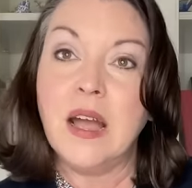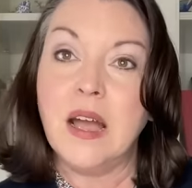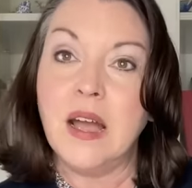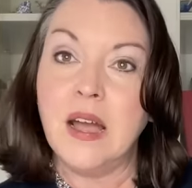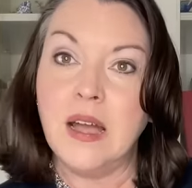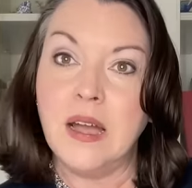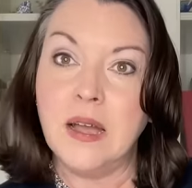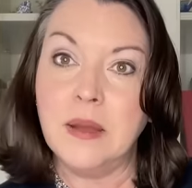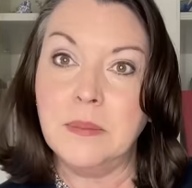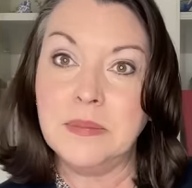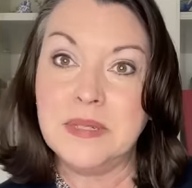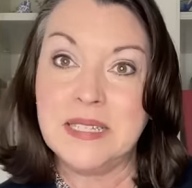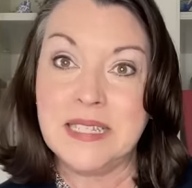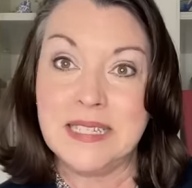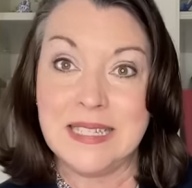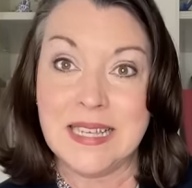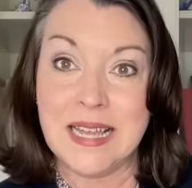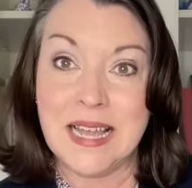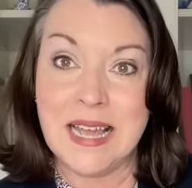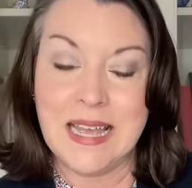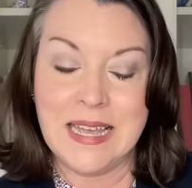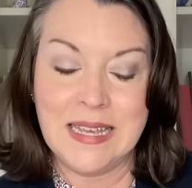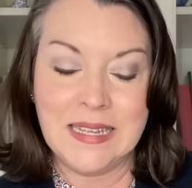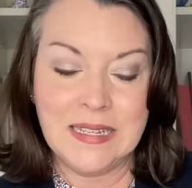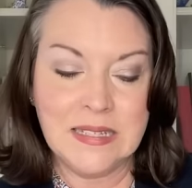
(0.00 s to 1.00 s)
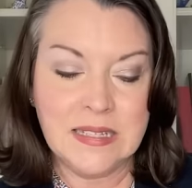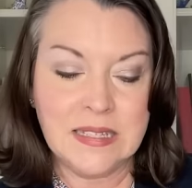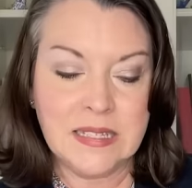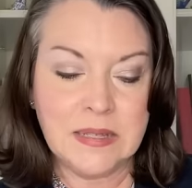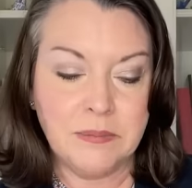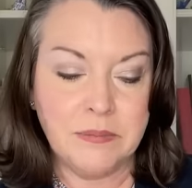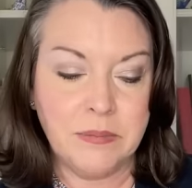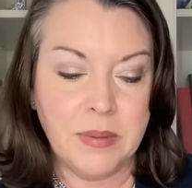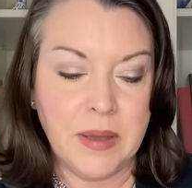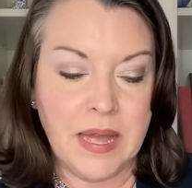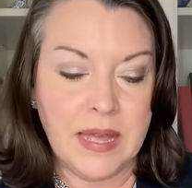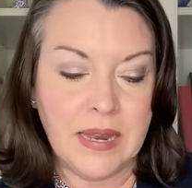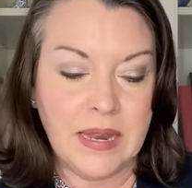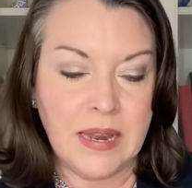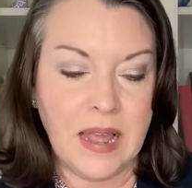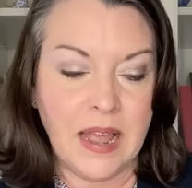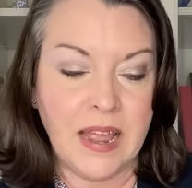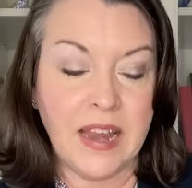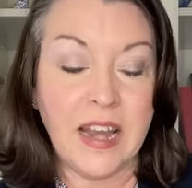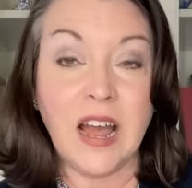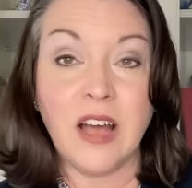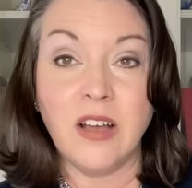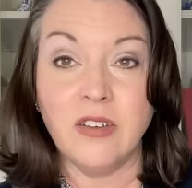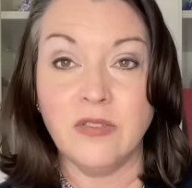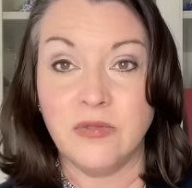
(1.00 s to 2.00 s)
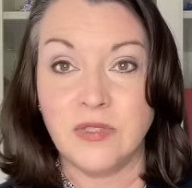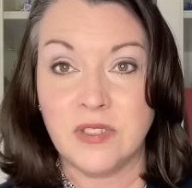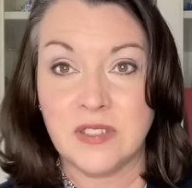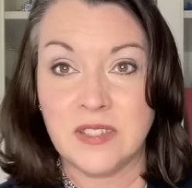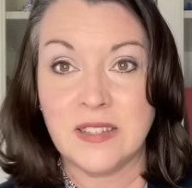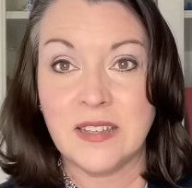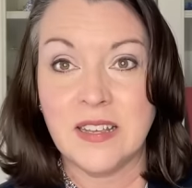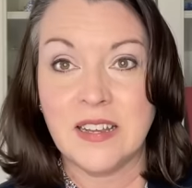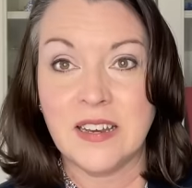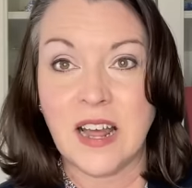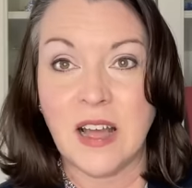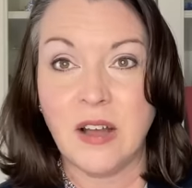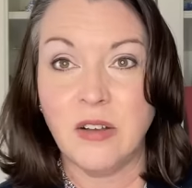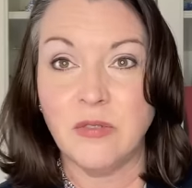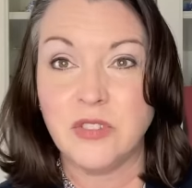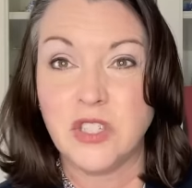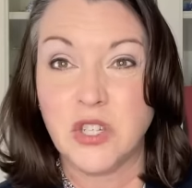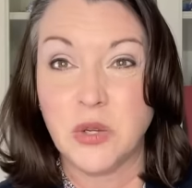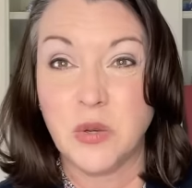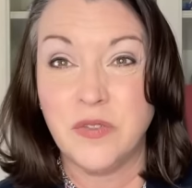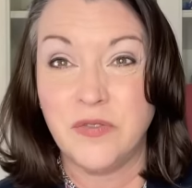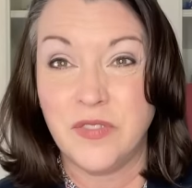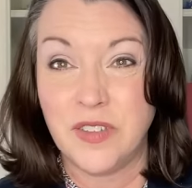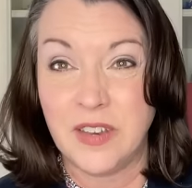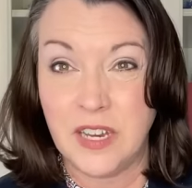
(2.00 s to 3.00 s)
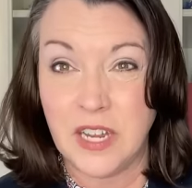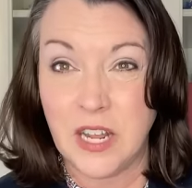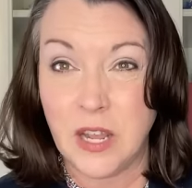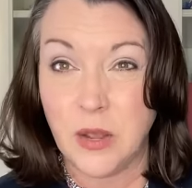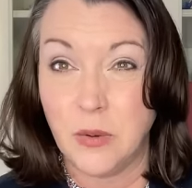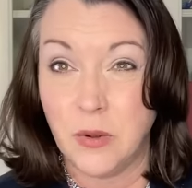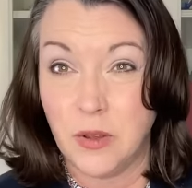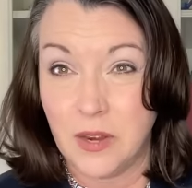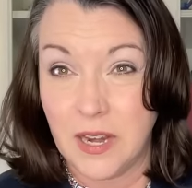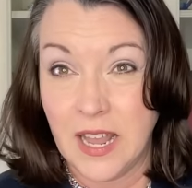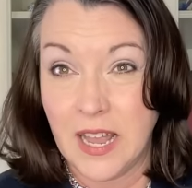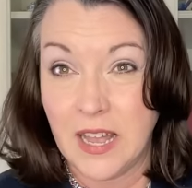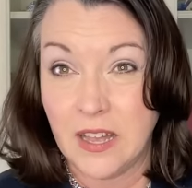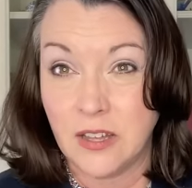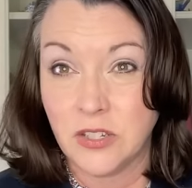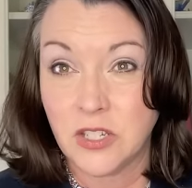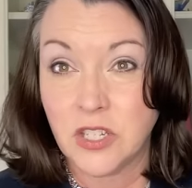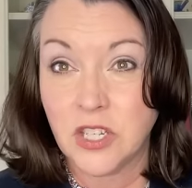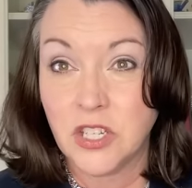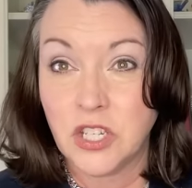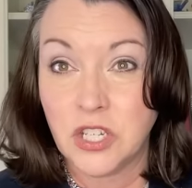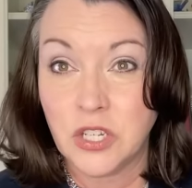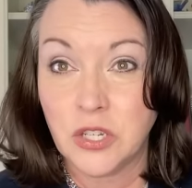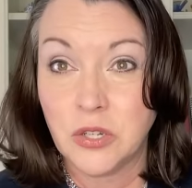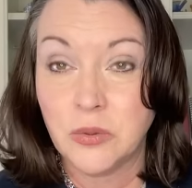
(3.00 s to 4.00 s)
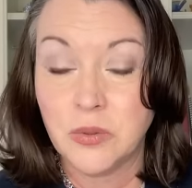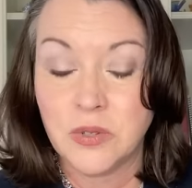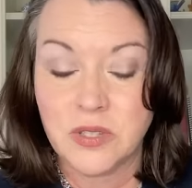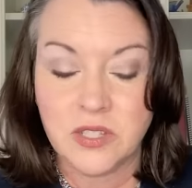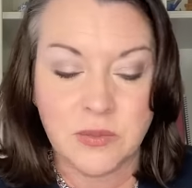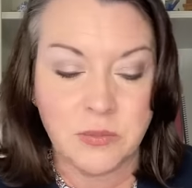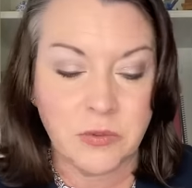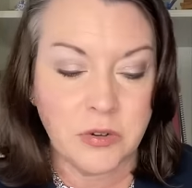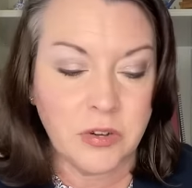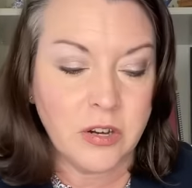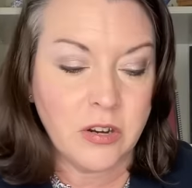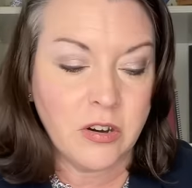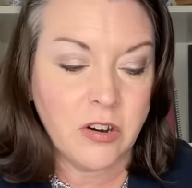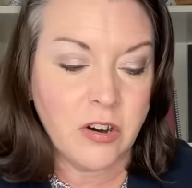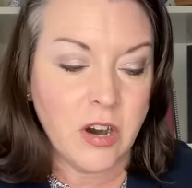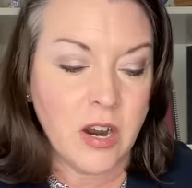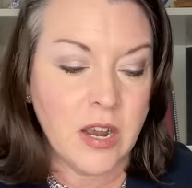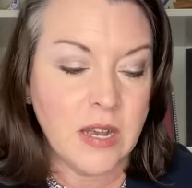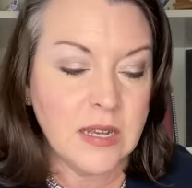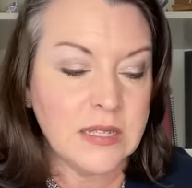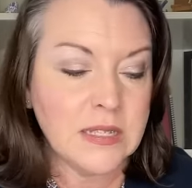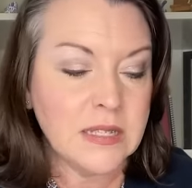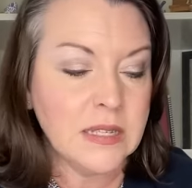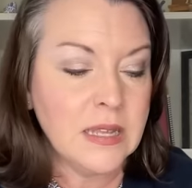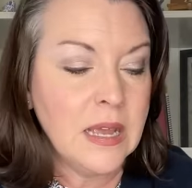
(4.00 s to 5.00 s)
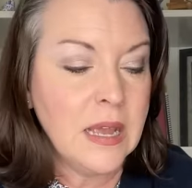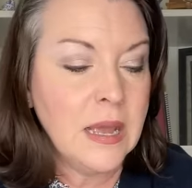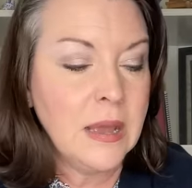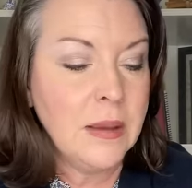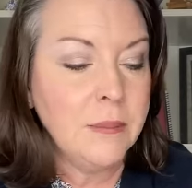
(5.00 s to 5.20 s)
um, designs, but, and I'll, and I'll do a video on how to do a Smyrna cross,